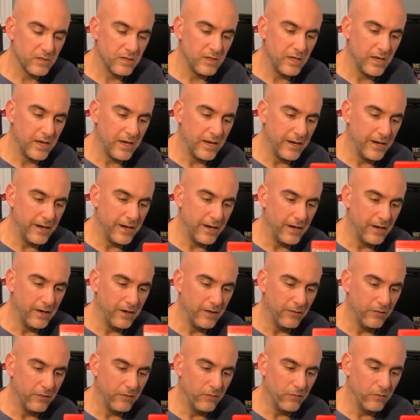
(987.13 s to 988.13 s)

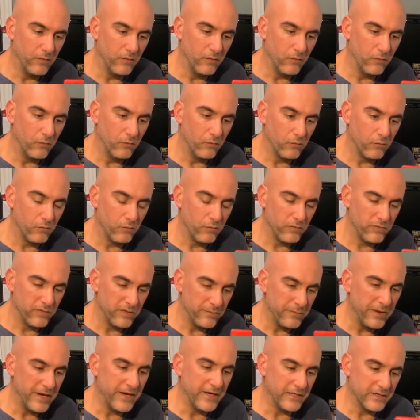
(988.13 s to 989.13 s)
And the
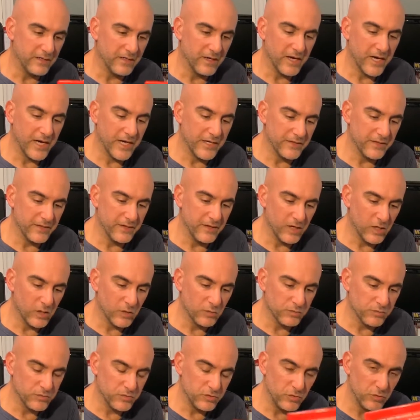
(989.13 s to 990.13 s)
main guy that
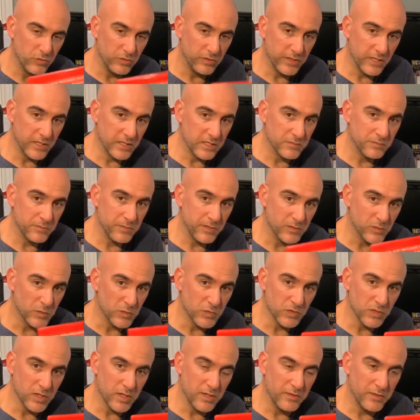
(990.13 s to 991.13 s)
helped do Dead Space was
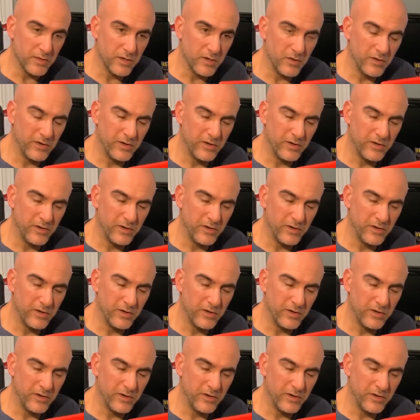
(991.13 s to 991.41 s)
on there.